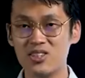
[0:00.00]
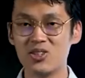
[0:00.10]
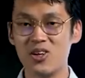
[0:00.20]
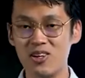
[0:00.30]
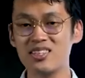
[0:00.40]

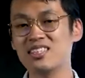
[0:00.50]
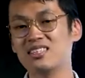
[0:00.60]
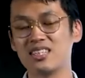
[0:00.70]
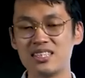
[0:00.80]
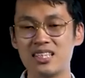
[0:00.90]
So all of
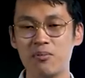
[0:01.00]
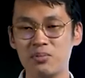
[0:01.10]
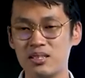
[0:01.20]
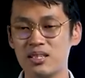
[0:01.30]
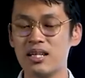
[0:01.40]
these things
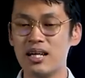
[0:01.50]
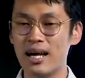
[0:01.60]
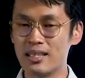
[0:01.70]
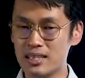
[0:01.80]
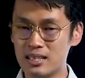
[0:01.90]
happen,
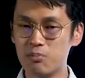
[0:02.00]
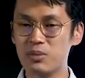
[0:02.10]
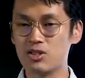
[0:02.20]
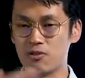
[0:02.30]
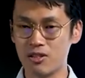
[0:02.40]
and in the
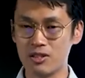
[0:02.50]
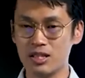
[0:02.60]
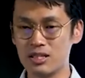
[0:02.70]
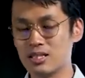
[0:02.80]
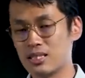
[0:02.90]
midst of all
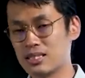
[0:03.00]
this,